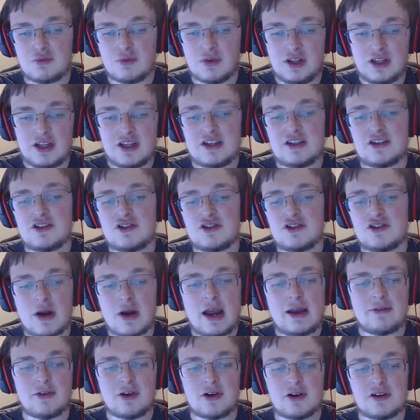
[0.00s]
release
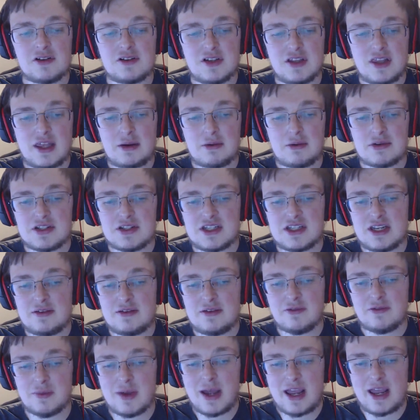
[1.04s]
drivers that they received from A